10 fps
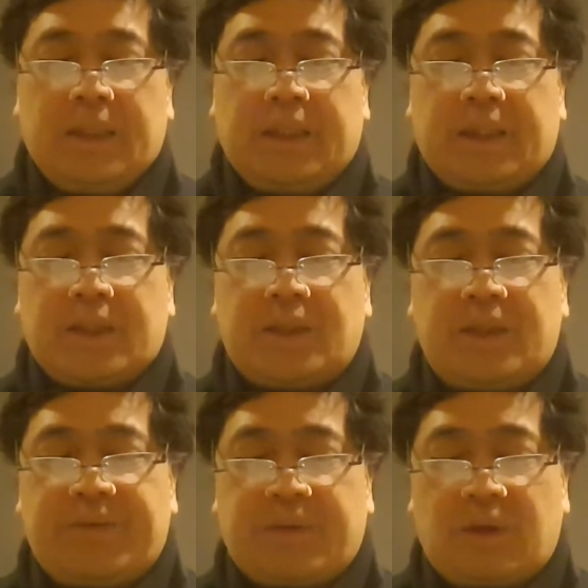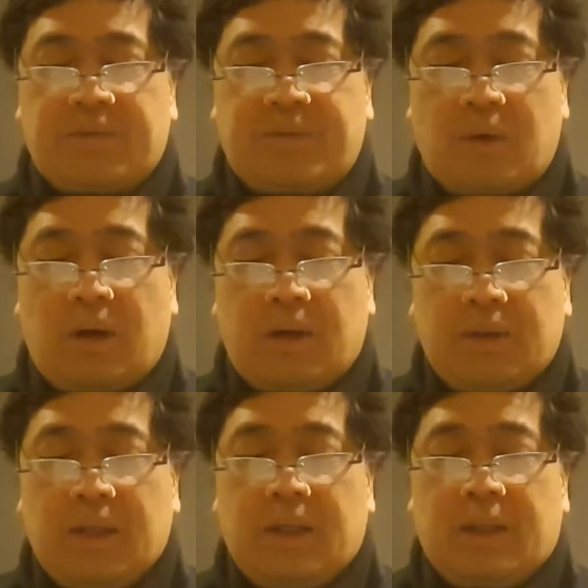It is difficult
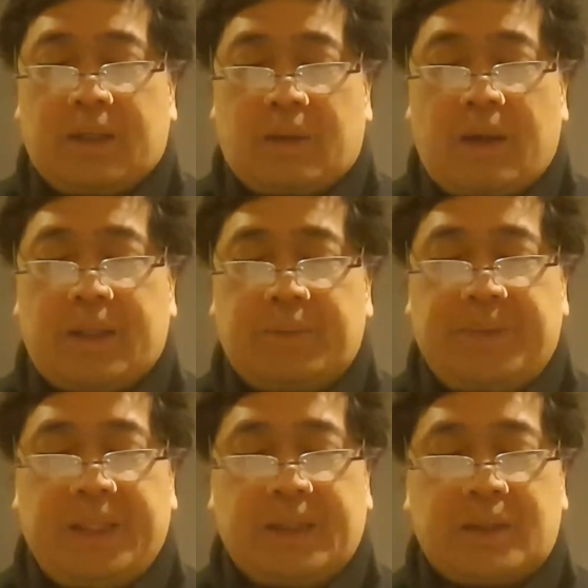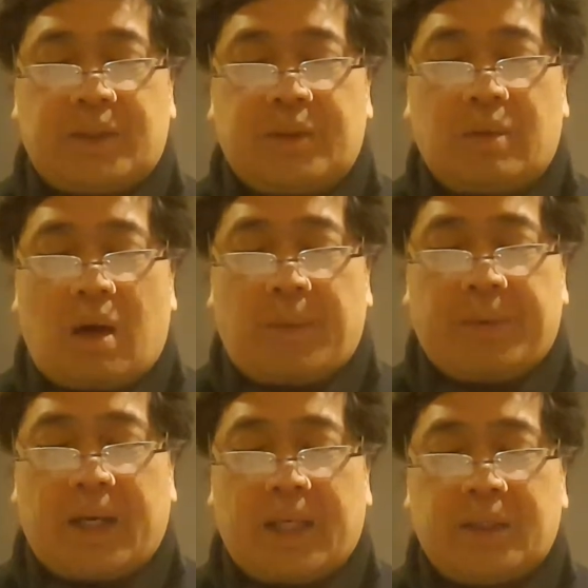for created beings to
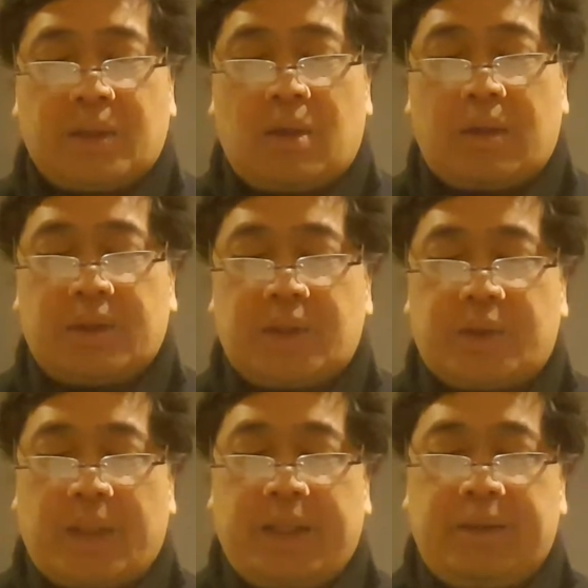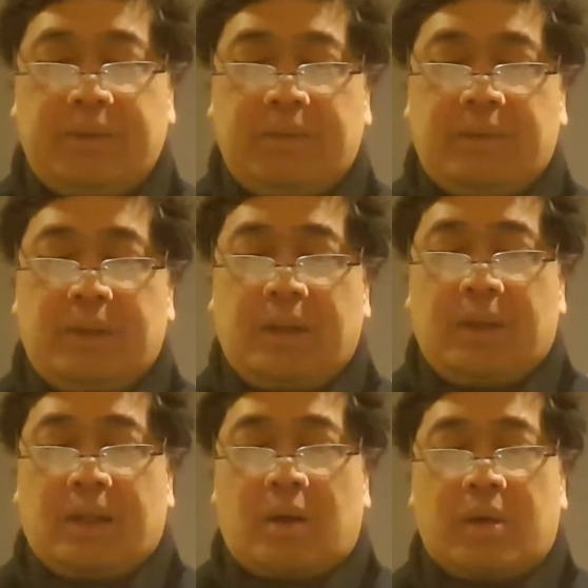harmonize on straight
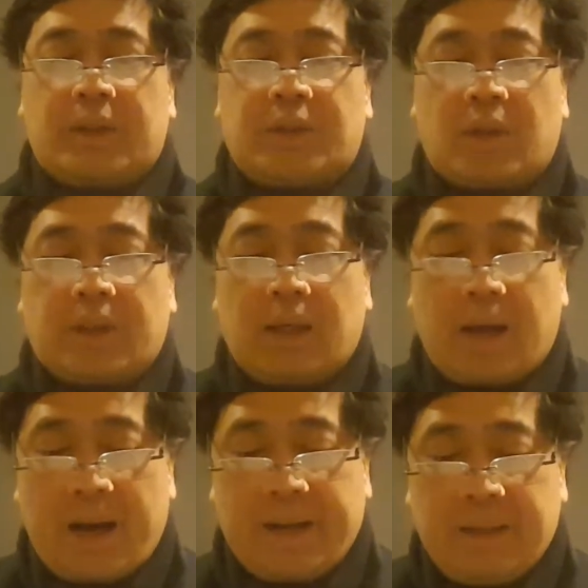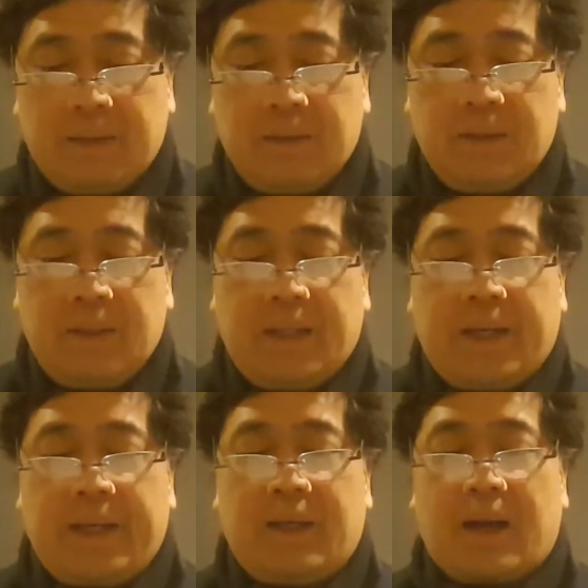horizontal line.
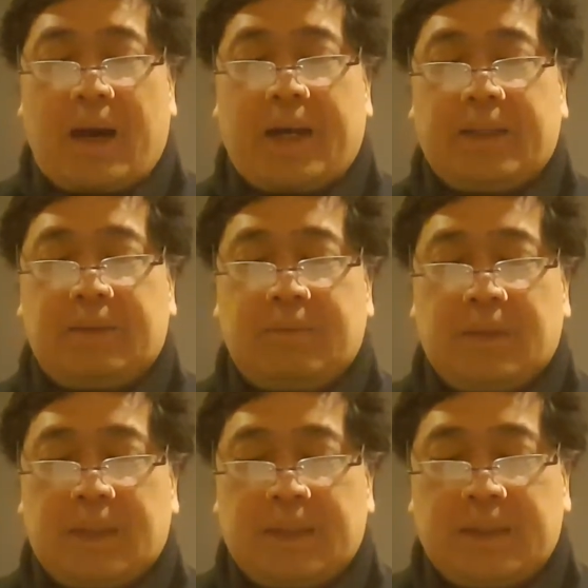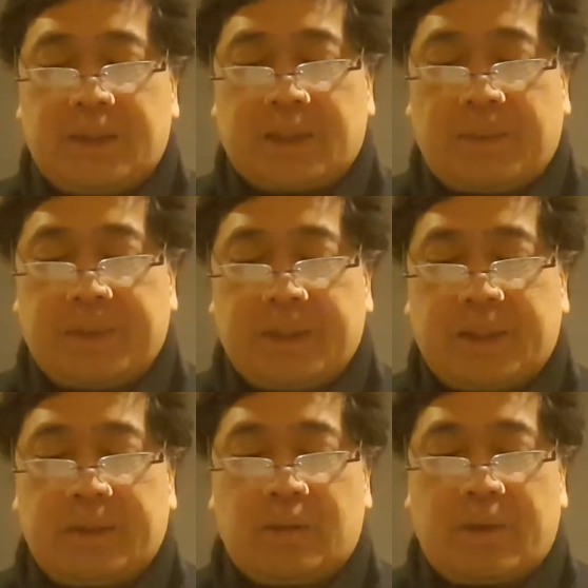A line is something
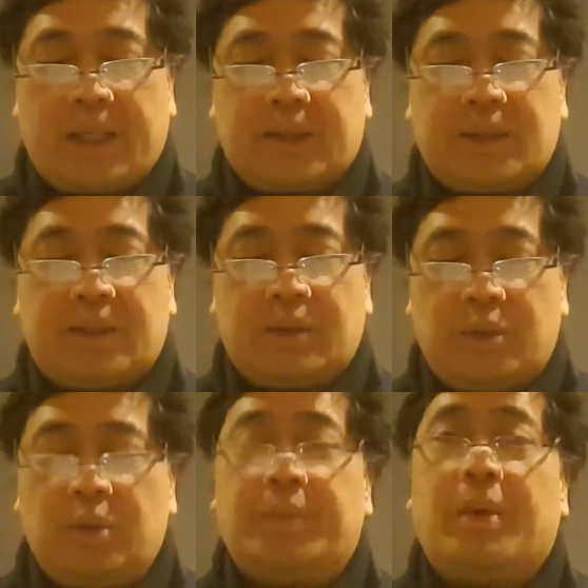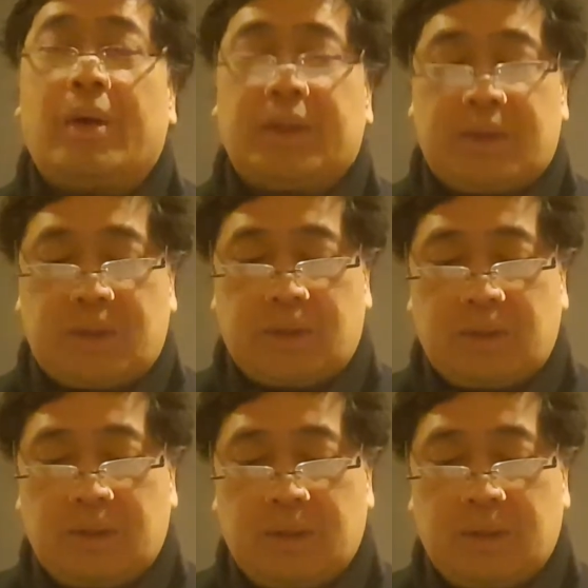that connects 2 points.